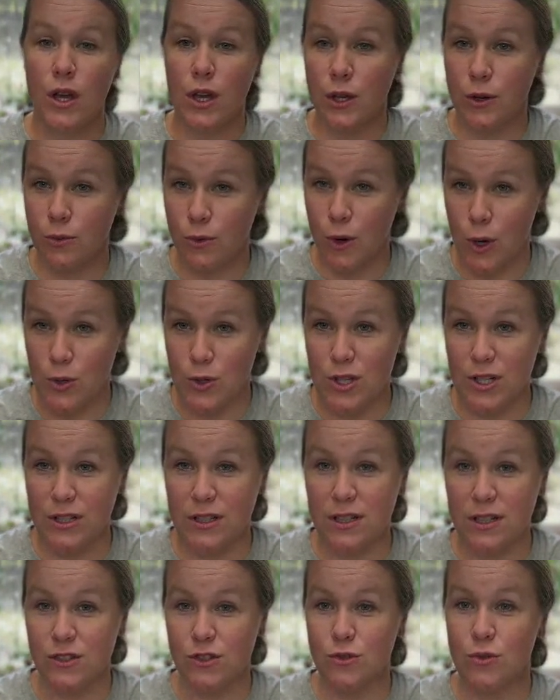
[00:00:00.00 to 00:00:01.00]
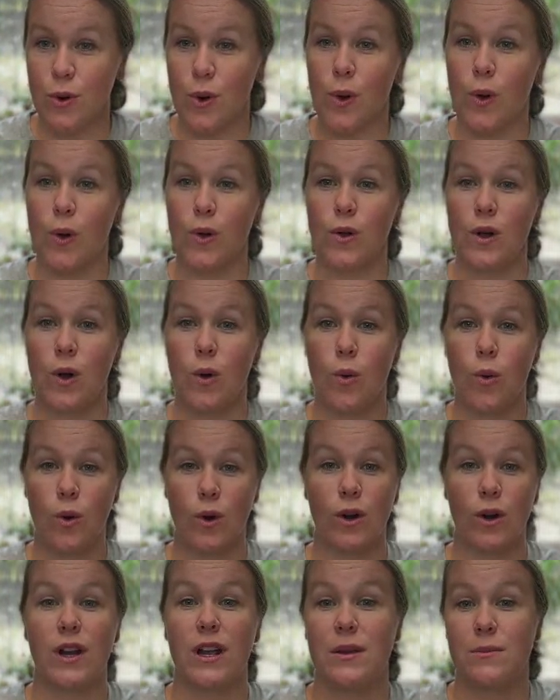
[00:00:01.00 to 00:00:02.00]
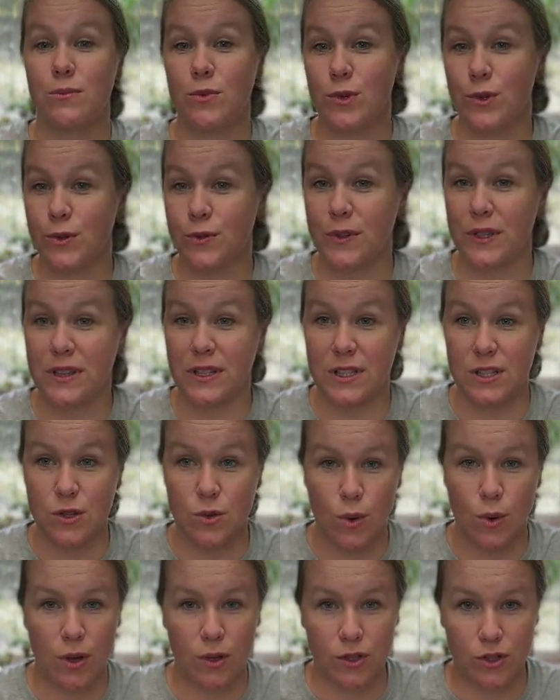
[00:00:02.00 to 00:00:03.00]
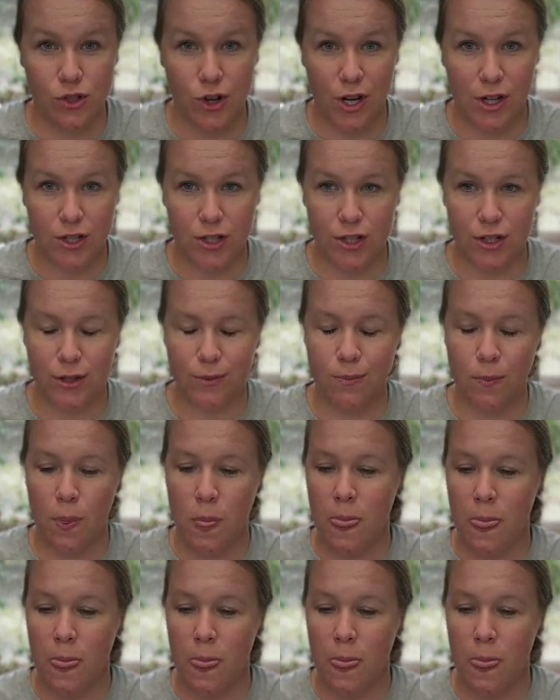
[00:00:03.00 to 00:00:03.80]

erosion control or improving the soil structure,